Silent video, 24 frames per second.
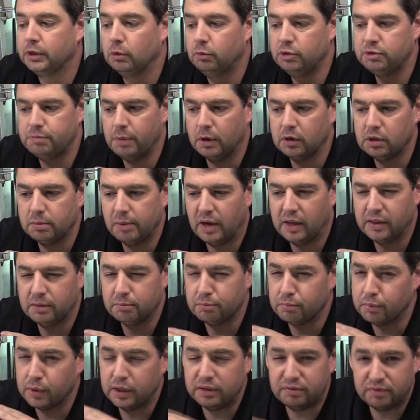We spoke about them
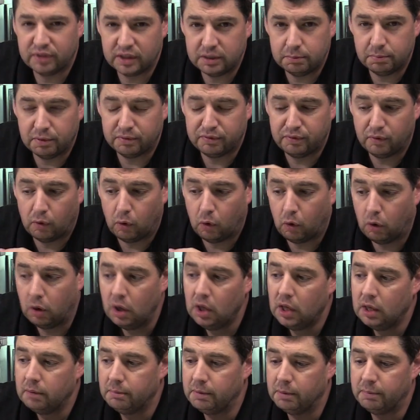briefly before,
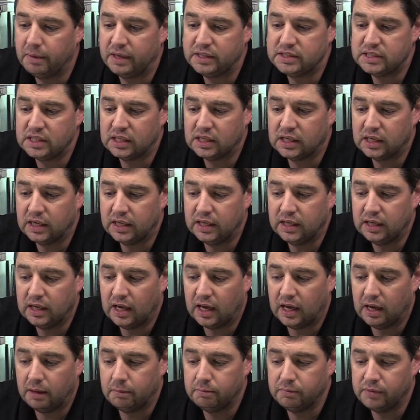but basically
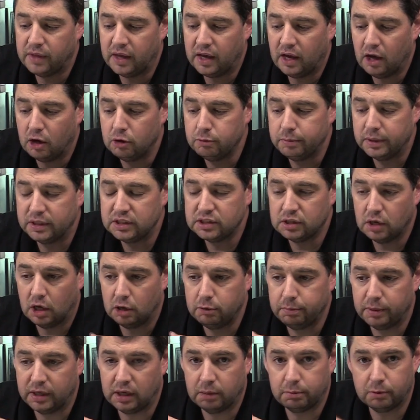um, they're hoping to
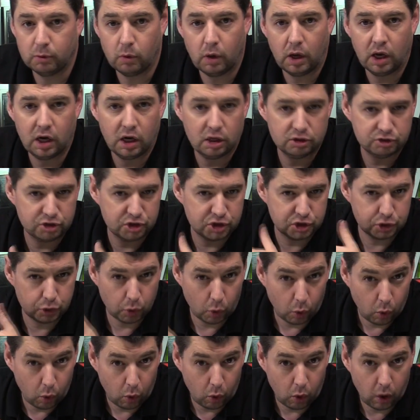open up quite a large
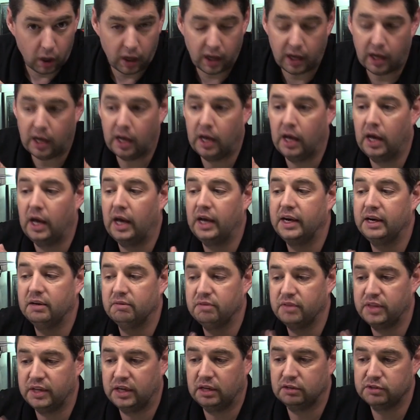store uh, and
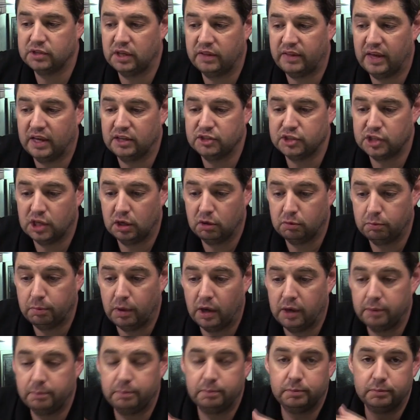everything else like that. So
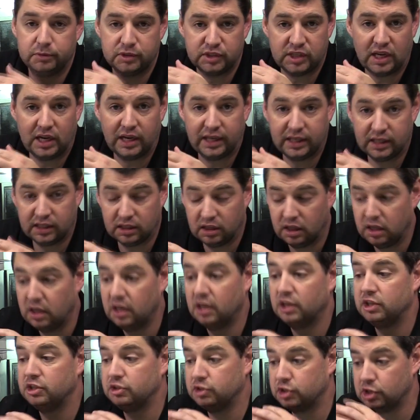by selling
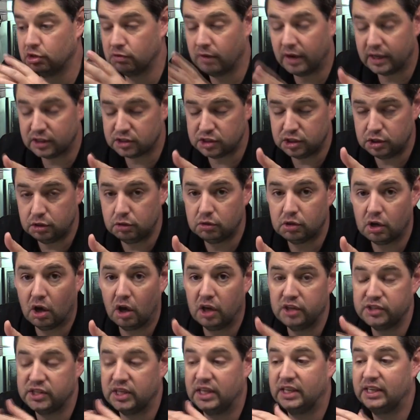direct to you
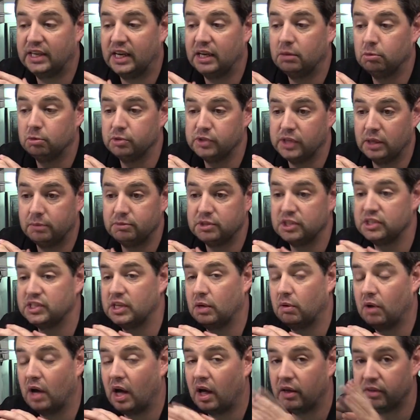guys, it enables them to
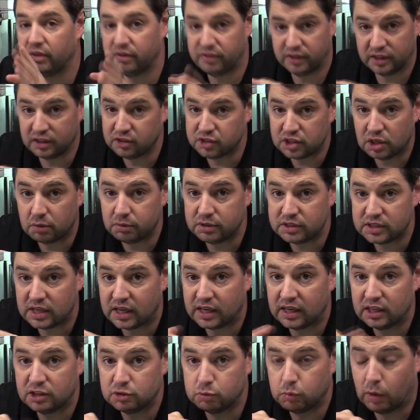sell other things, shall we
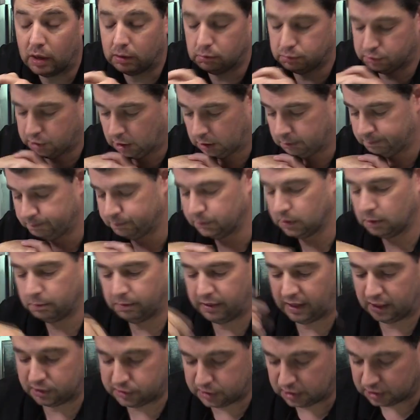say, as well. So, but
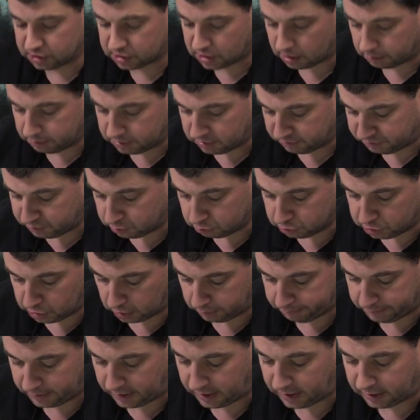that's things to come in the
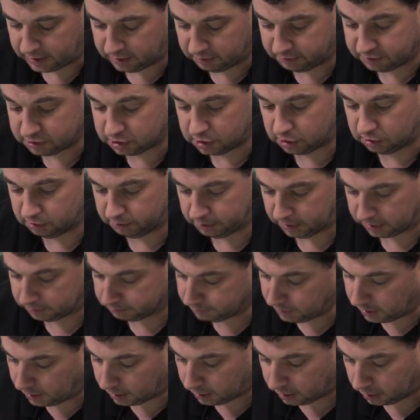future and nothing to do with me.
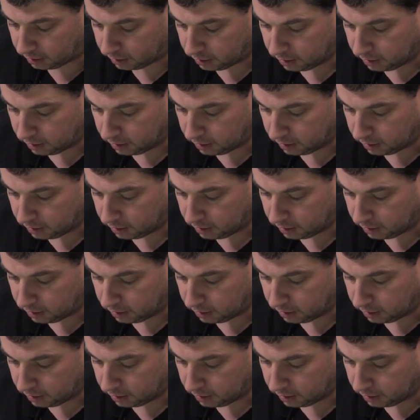Ah.